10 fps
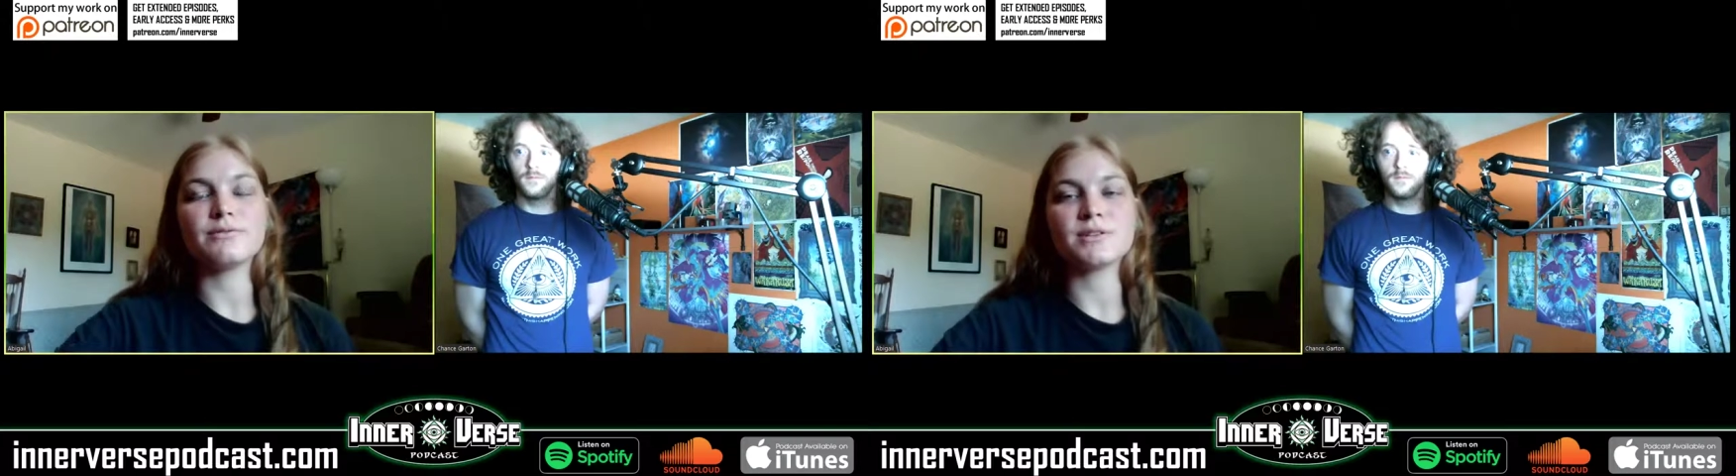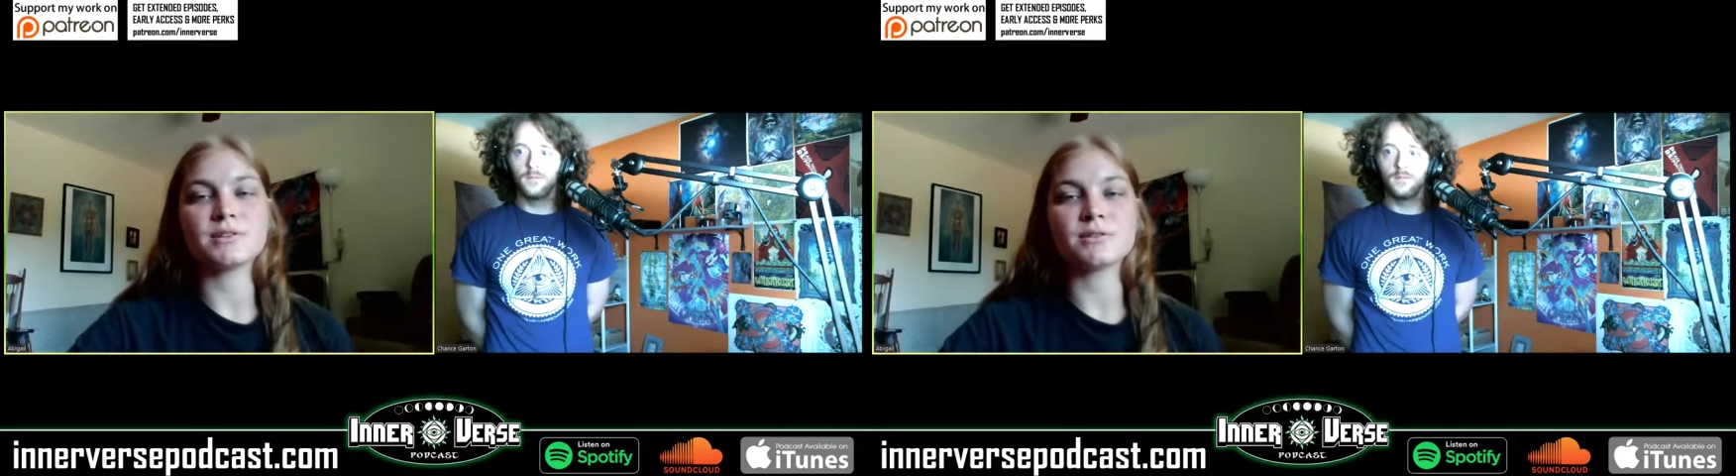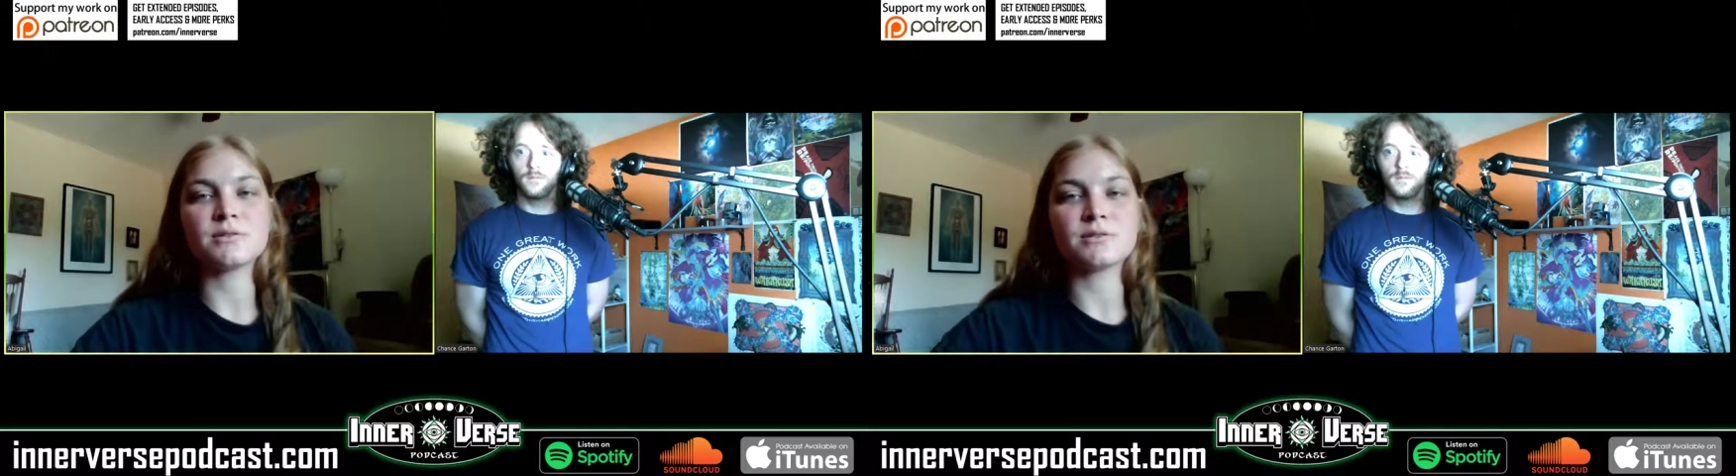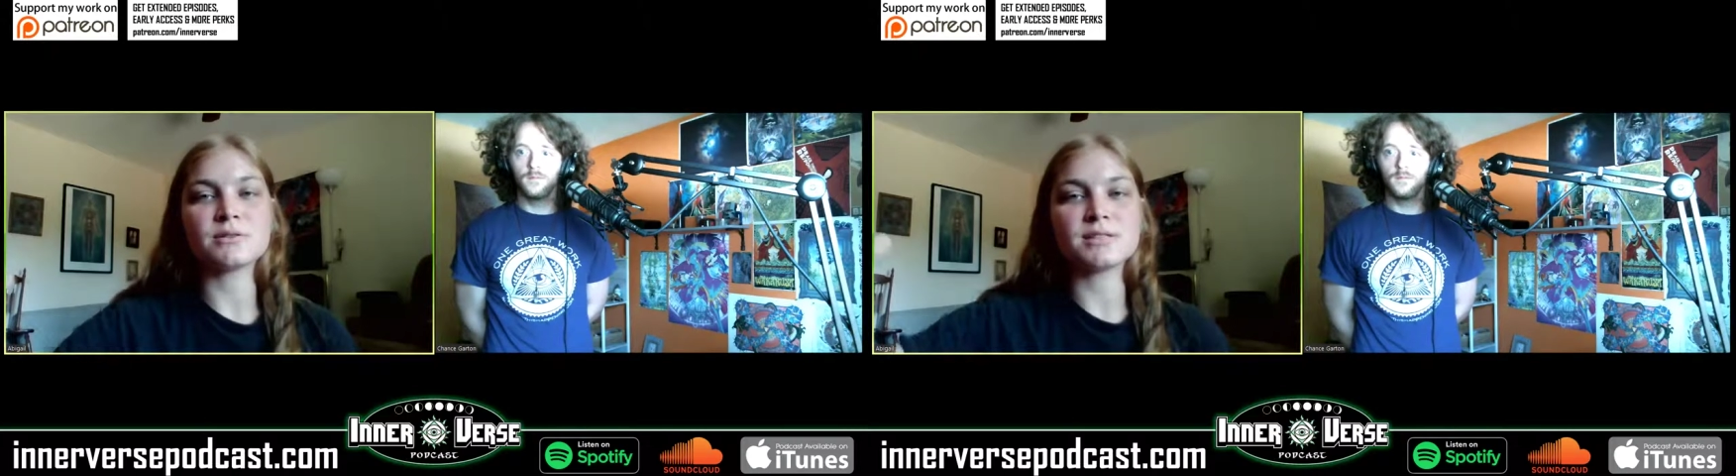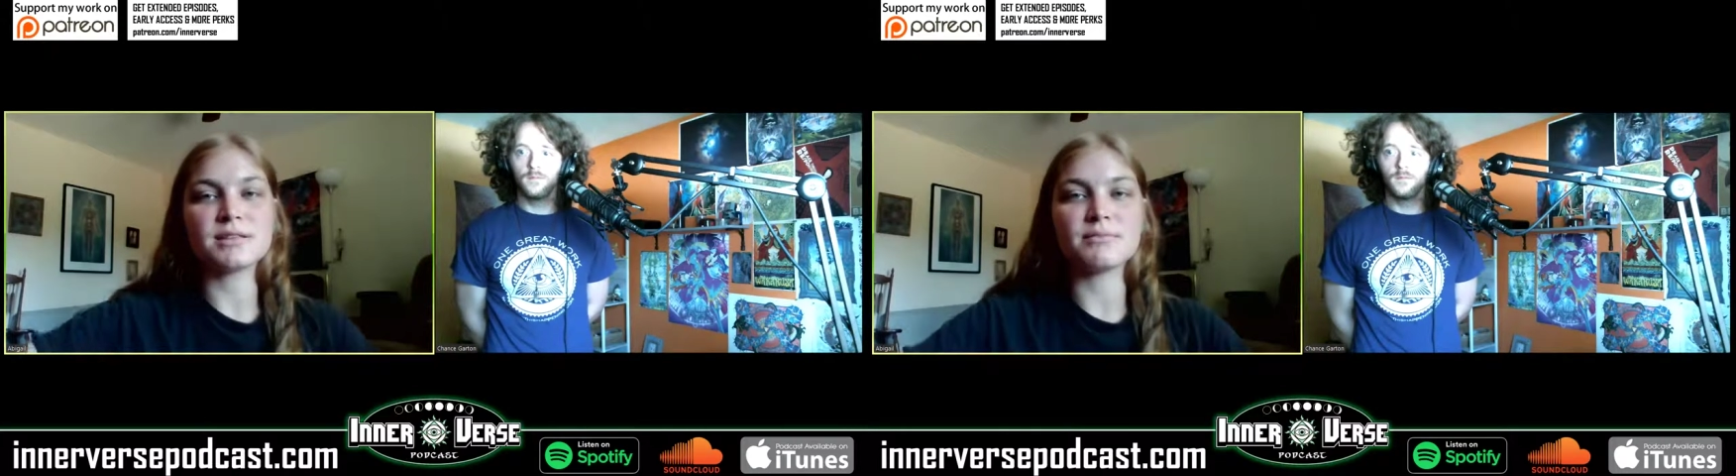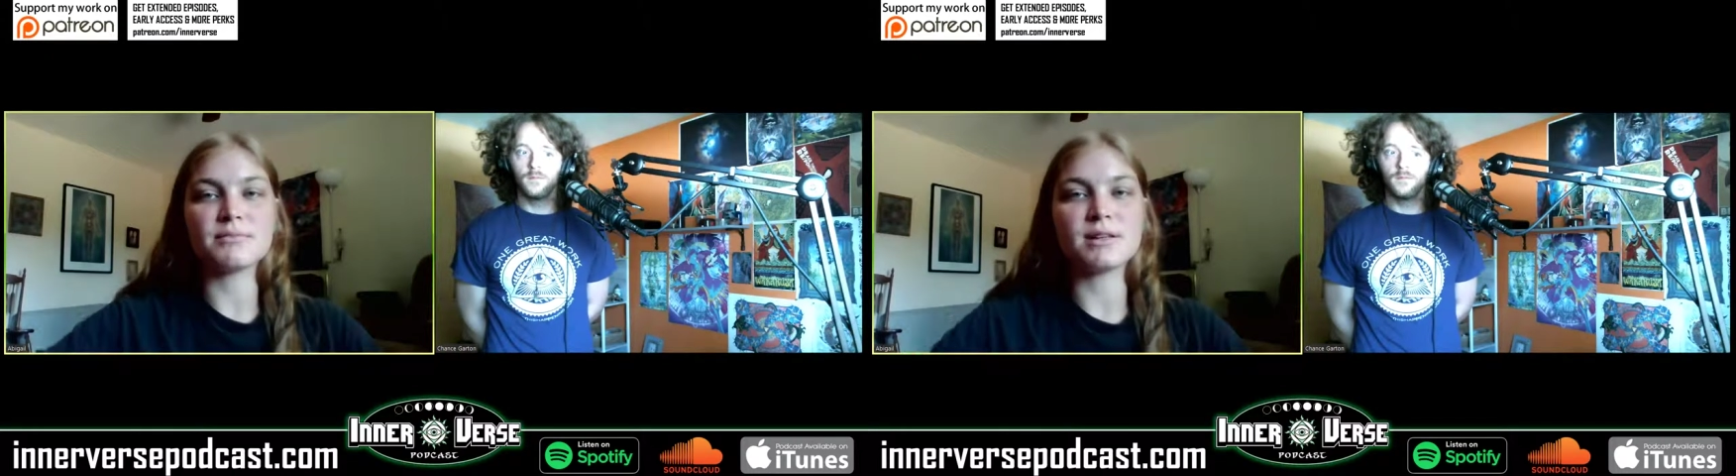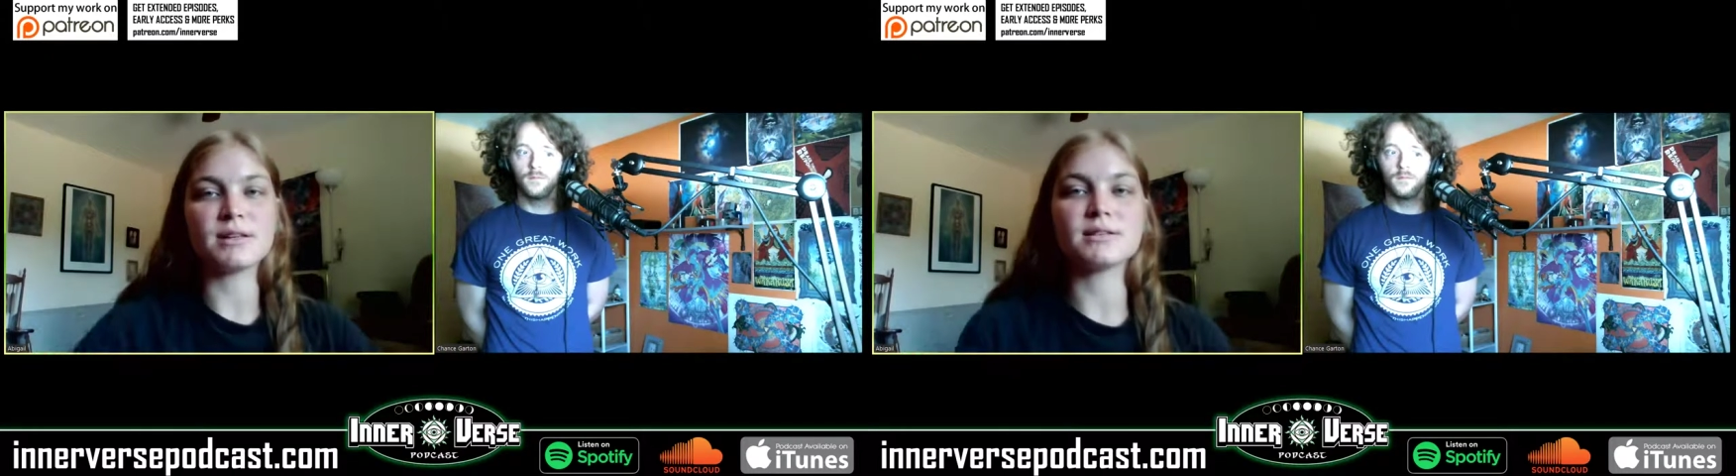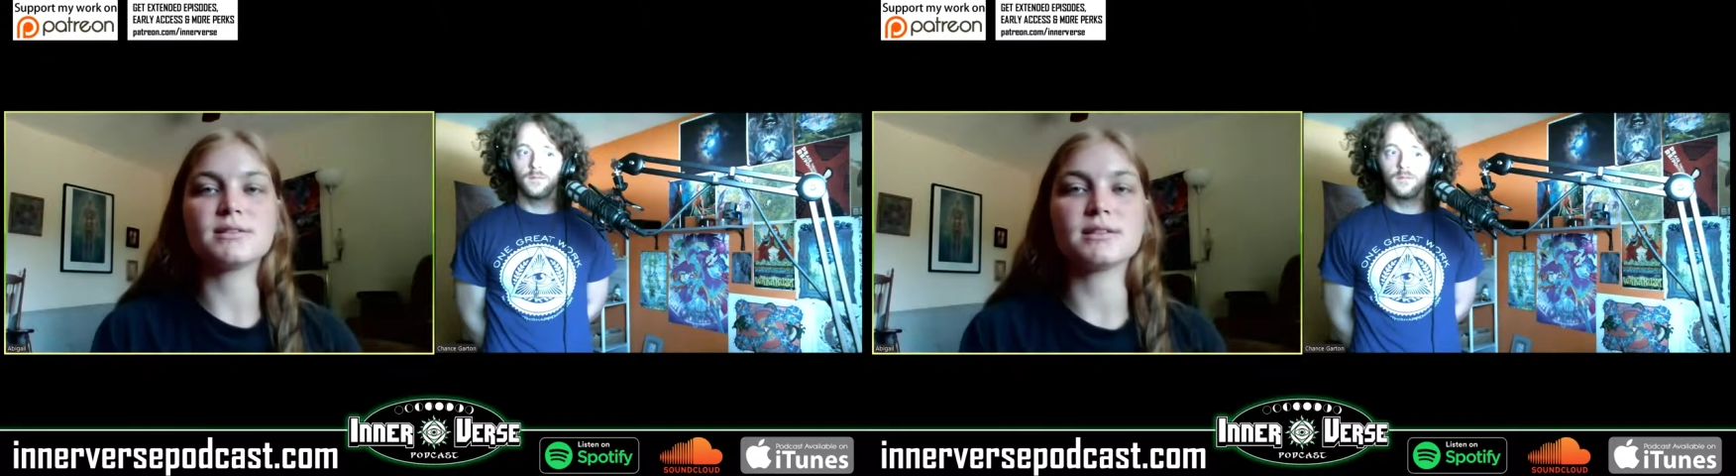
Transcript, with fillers: physical stimulus